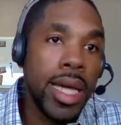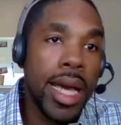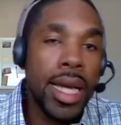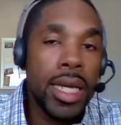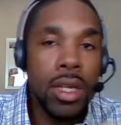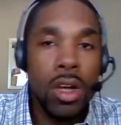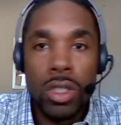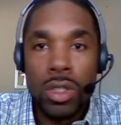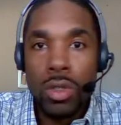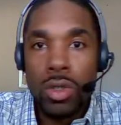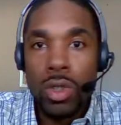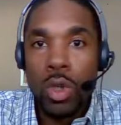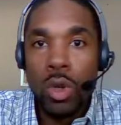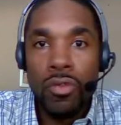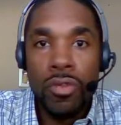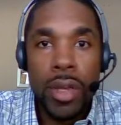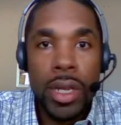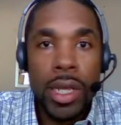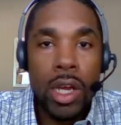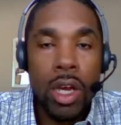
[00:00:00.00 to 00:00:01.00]
can also do a
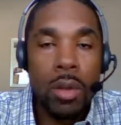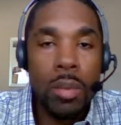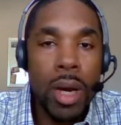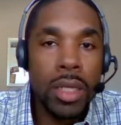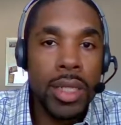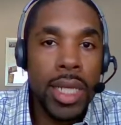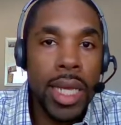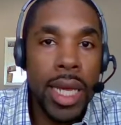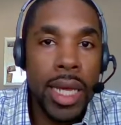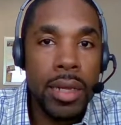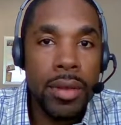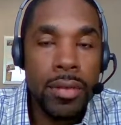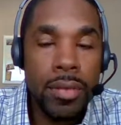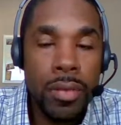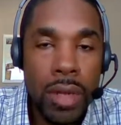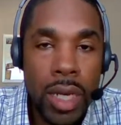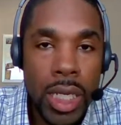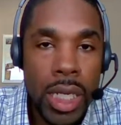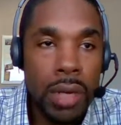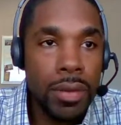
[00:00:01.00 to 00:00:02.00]
video about that
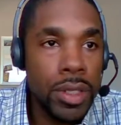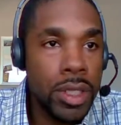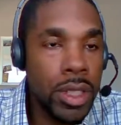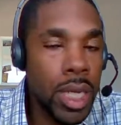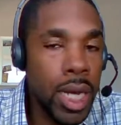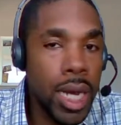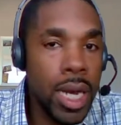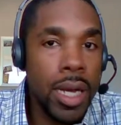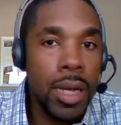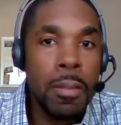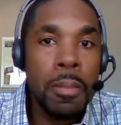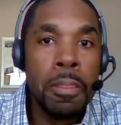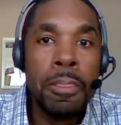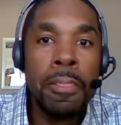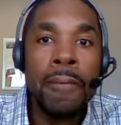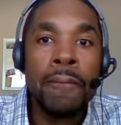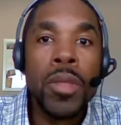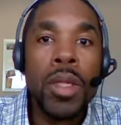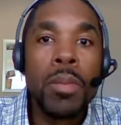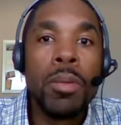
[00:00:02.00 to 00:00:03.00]
another time.
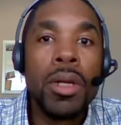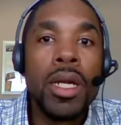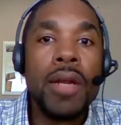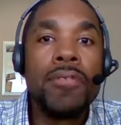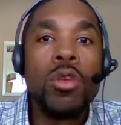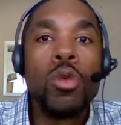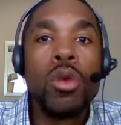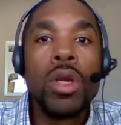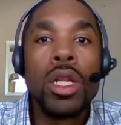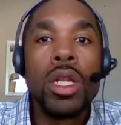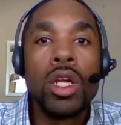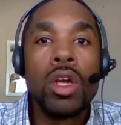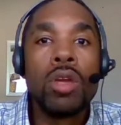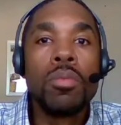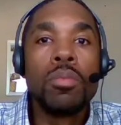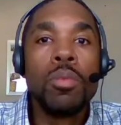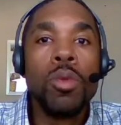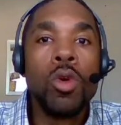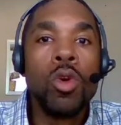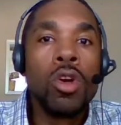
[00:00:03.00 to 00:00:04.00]
But if you want to
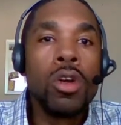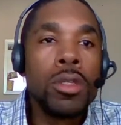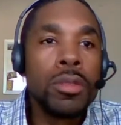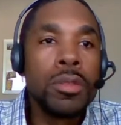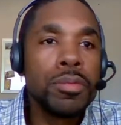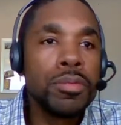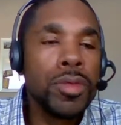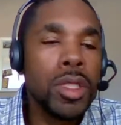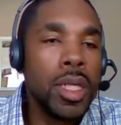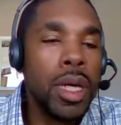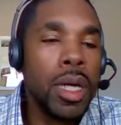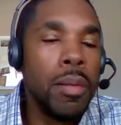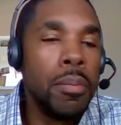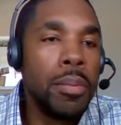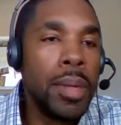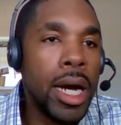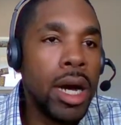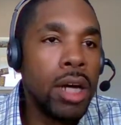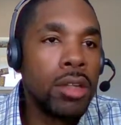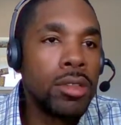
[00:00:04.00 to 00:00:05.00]
learn more
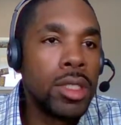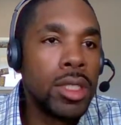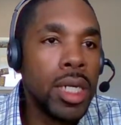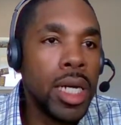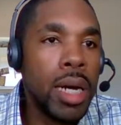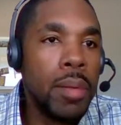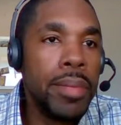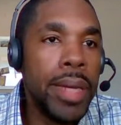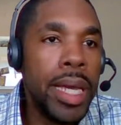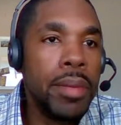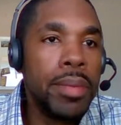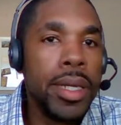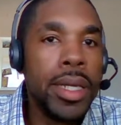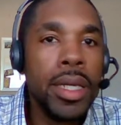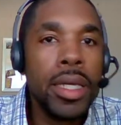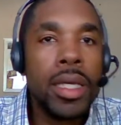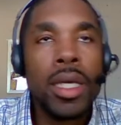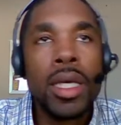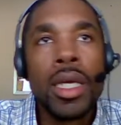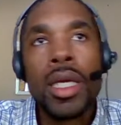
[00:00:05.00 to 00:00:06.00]
about
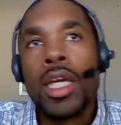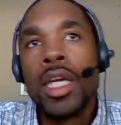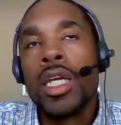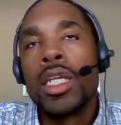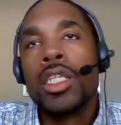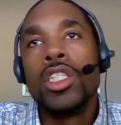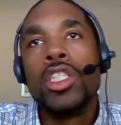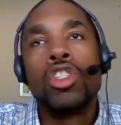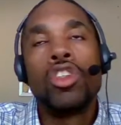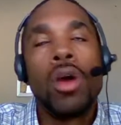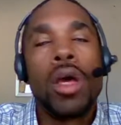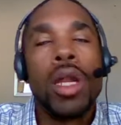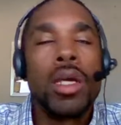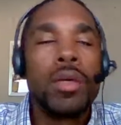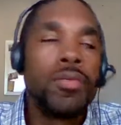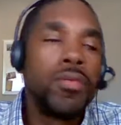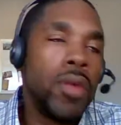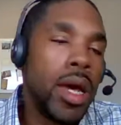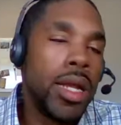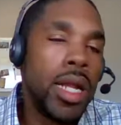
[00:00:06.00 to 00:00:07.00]
maybe you're trying
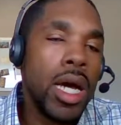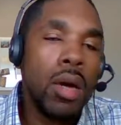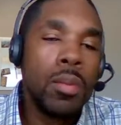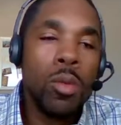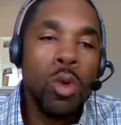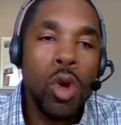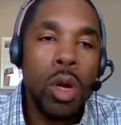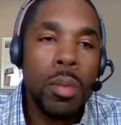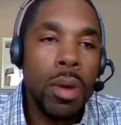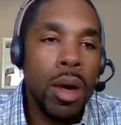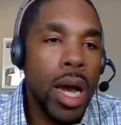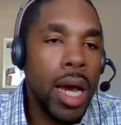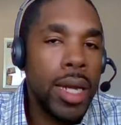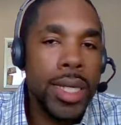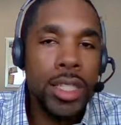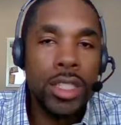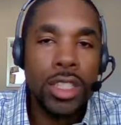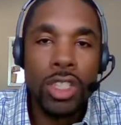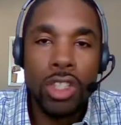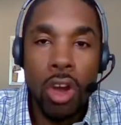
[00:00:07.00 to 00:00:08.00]
to find out more about how to
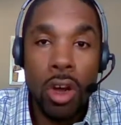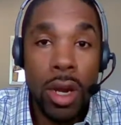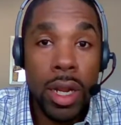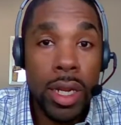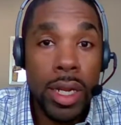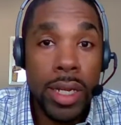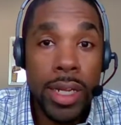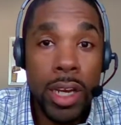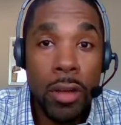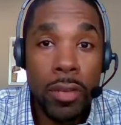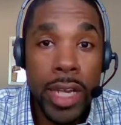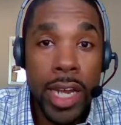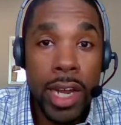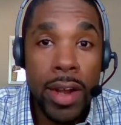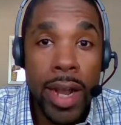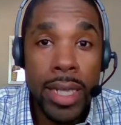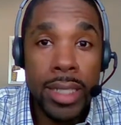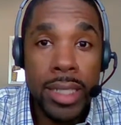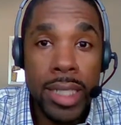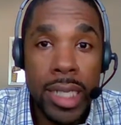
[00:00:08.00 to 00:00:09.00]
get started in
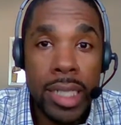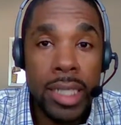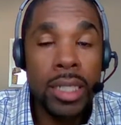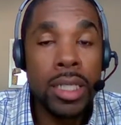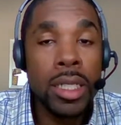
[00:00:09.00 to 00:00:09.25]
healthcare IT,